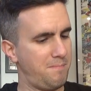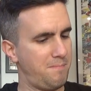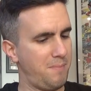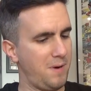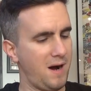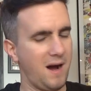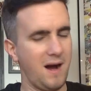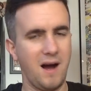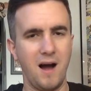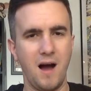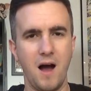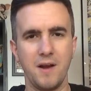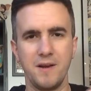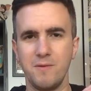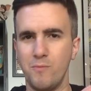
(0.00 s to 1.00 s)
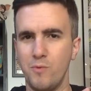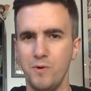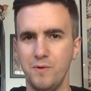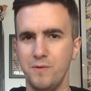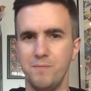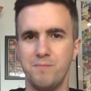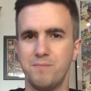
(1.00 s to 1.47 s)
But I didn't want
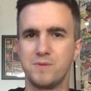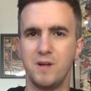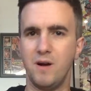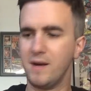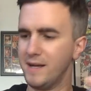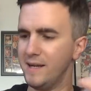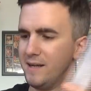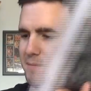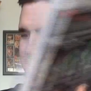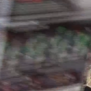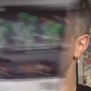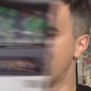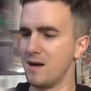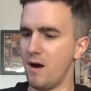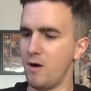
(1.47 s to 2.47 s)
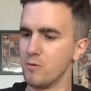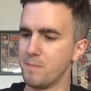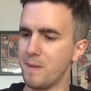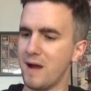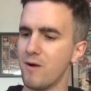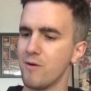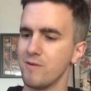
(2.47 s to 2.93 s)
to start getting a big old
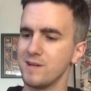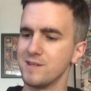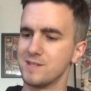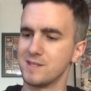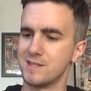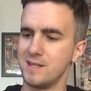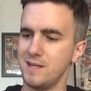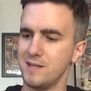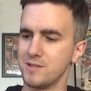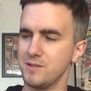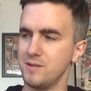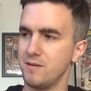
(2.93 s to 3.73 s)
Power Rangers collection.